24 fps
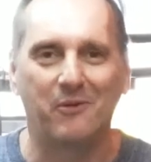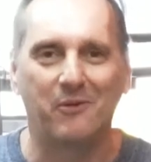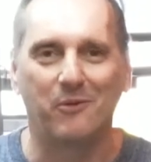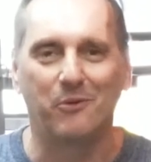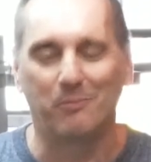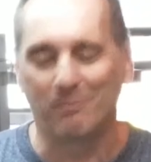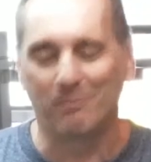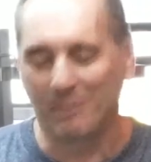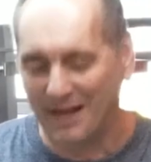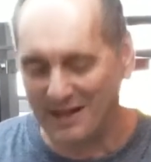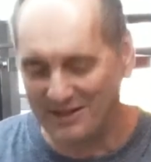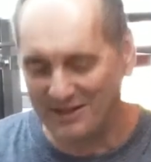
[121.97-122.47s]
or
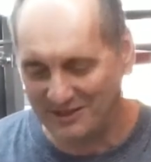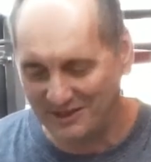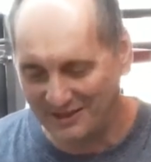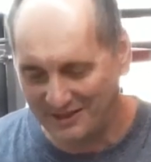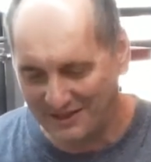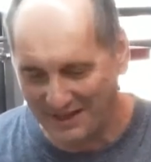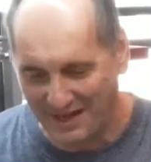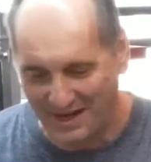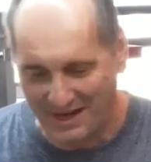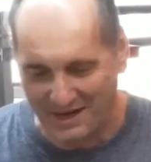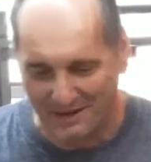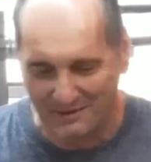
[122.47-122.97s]
plastic
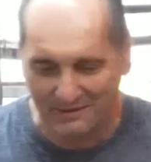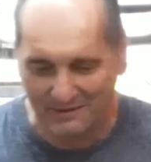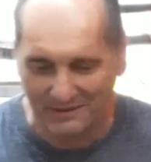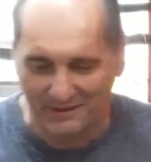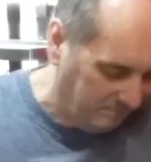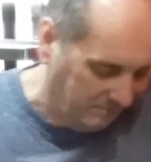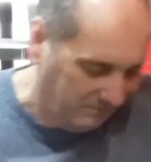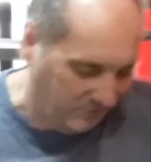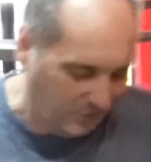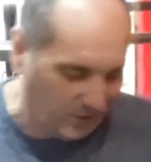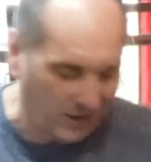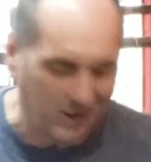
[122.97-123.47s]
down.
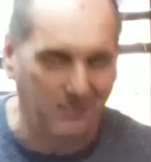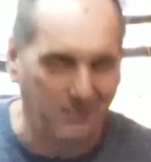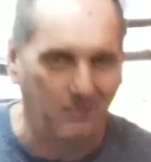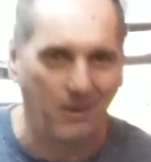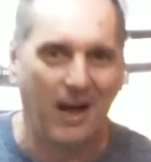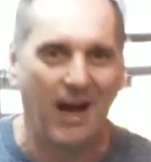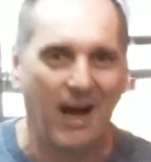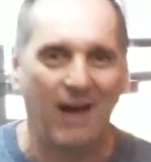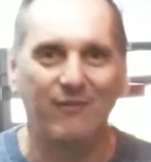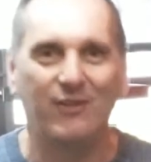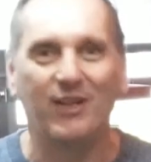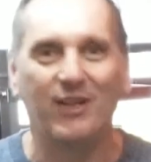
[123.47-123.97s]
Just I
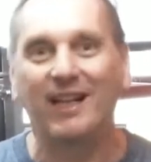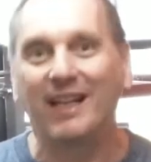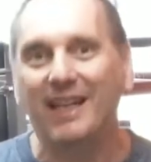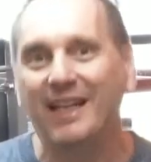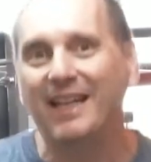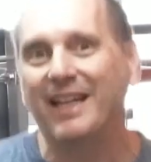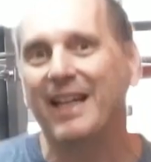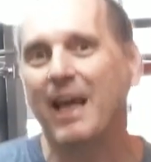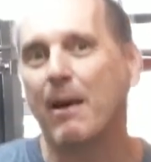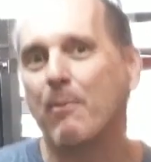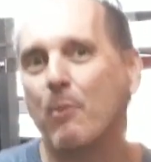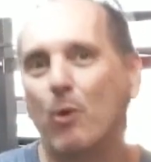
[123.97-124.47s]
have to
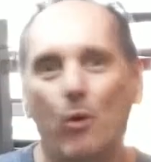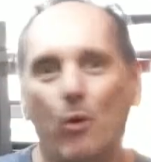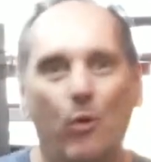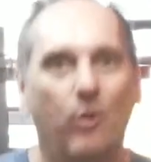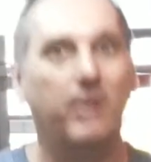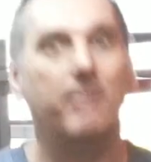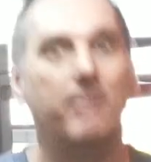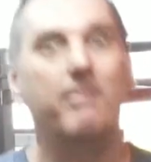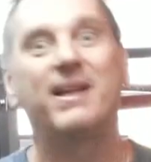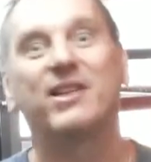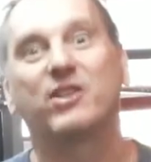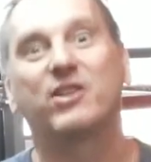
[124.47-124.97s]
clean up all
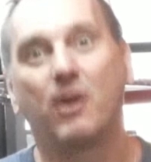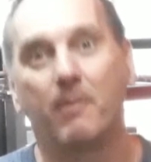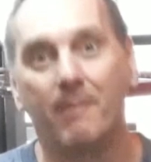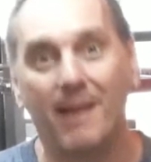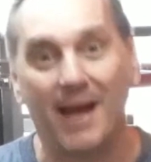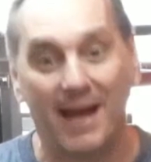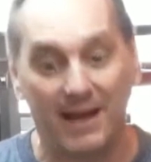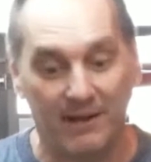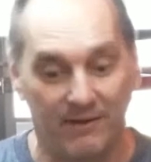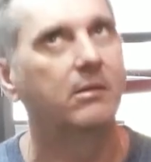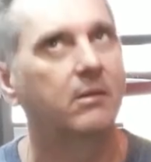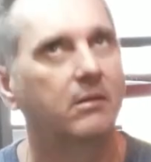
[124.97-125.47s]
the mess I
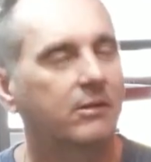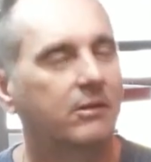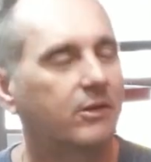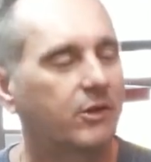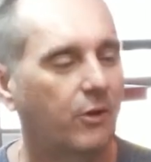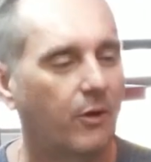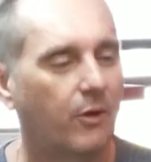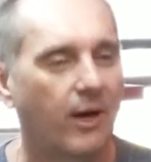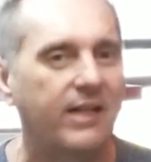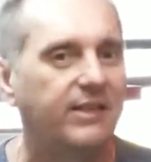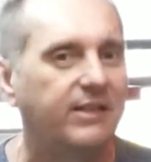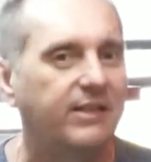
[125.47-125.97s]
made. It's
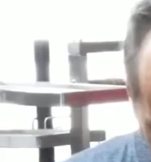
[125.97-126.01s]
crazy.